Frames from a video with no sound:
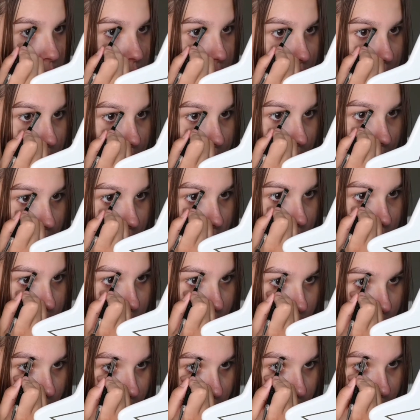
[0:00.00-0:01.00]
yeah,
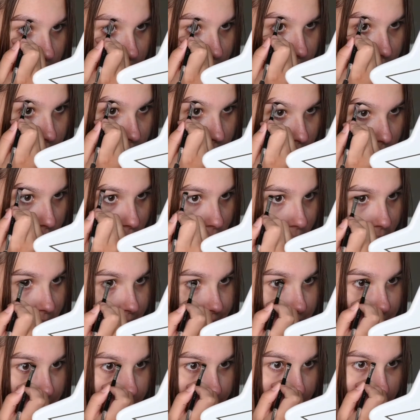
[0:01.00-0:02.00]
so I
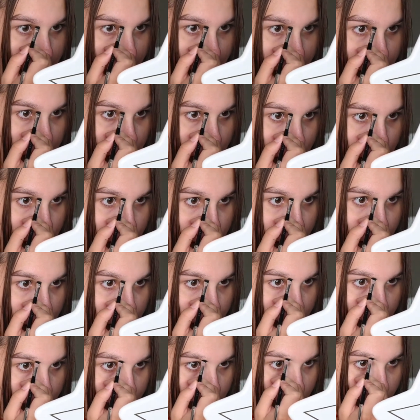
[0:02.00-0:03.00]
have never actually
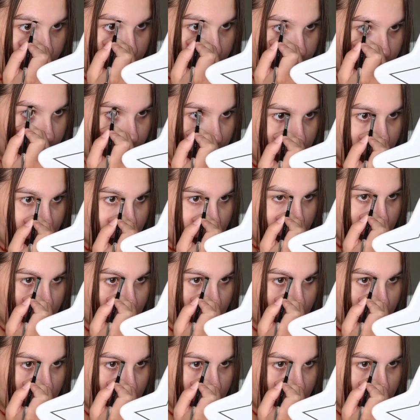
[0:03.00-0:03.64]
been Harley.